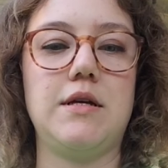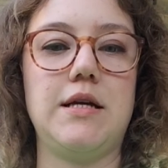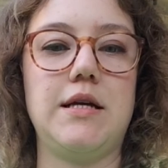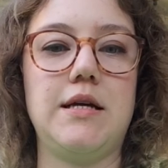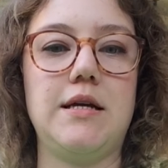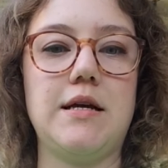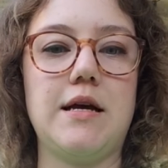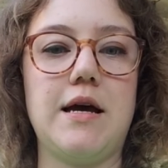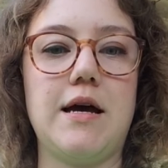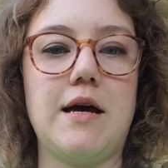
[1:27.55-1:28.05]

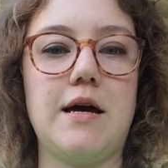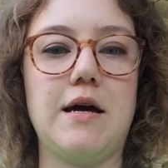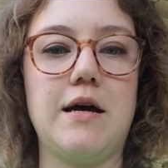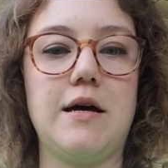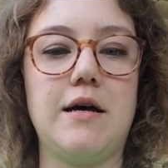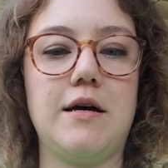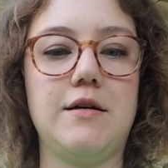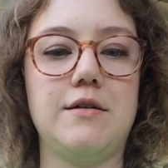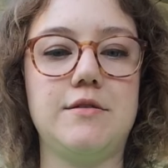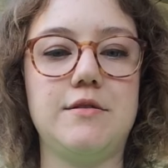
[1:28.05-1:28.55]
It
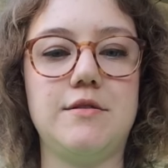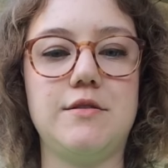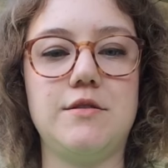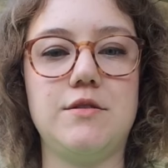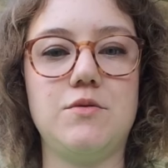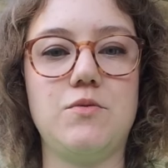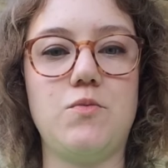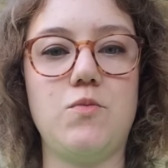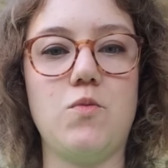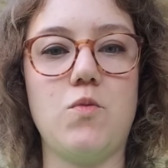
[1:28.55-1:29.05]

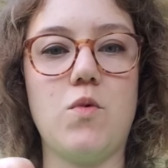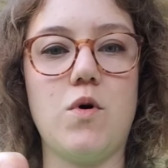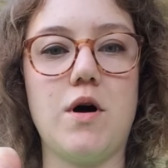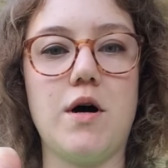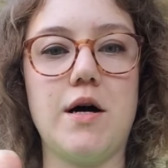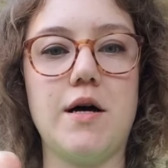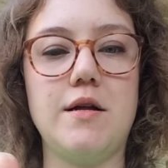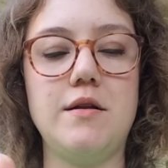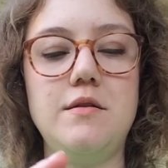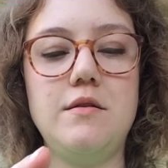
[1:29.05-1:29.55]
has
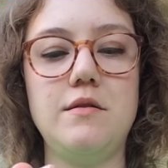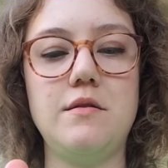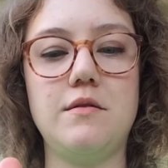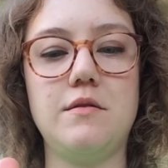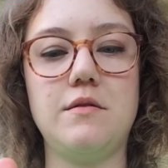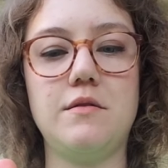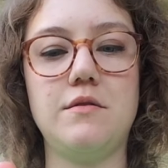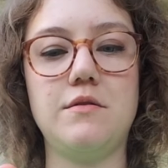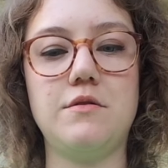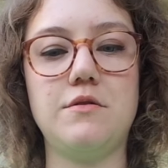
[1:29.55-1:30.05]
1,
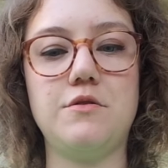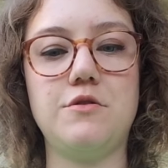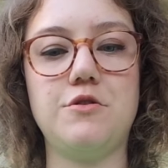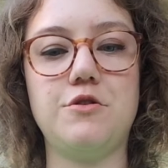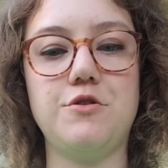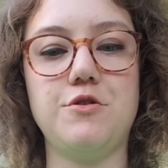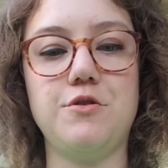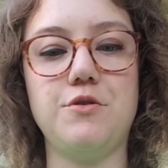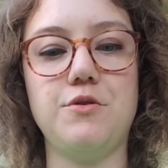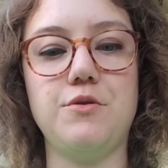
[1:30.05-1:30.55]

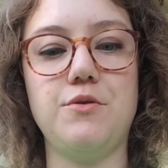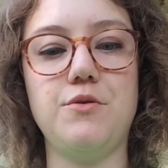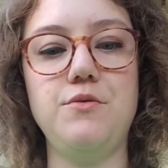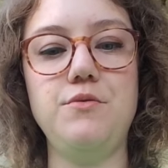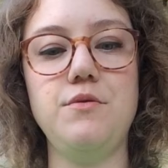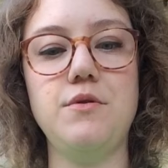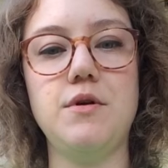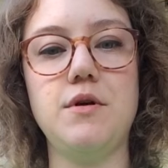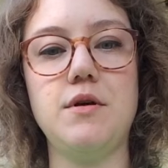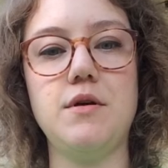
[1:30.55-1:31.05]

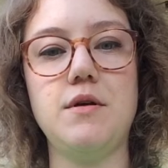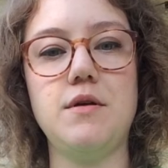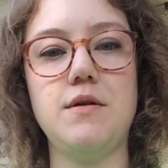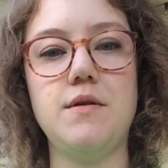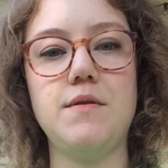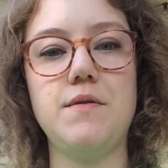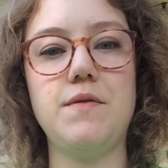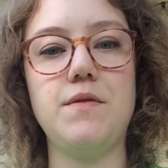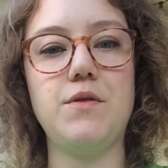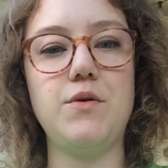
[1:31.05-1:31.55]
2,
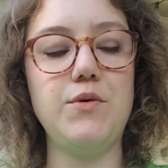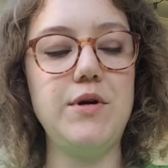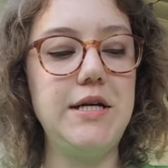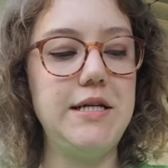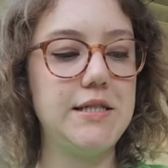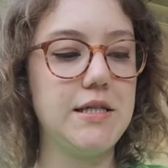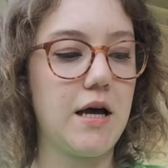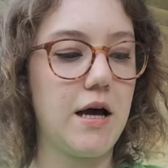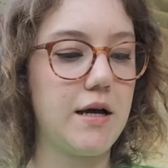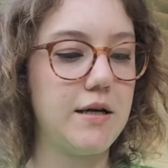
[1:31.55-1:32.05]
3
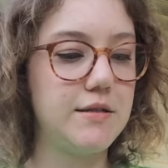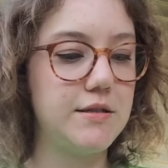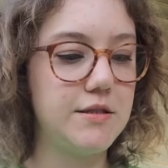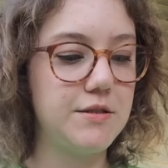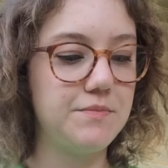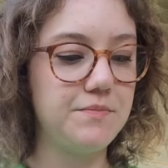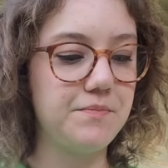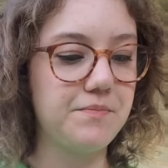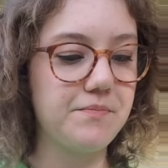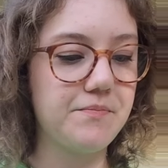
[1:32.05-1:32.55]
sides.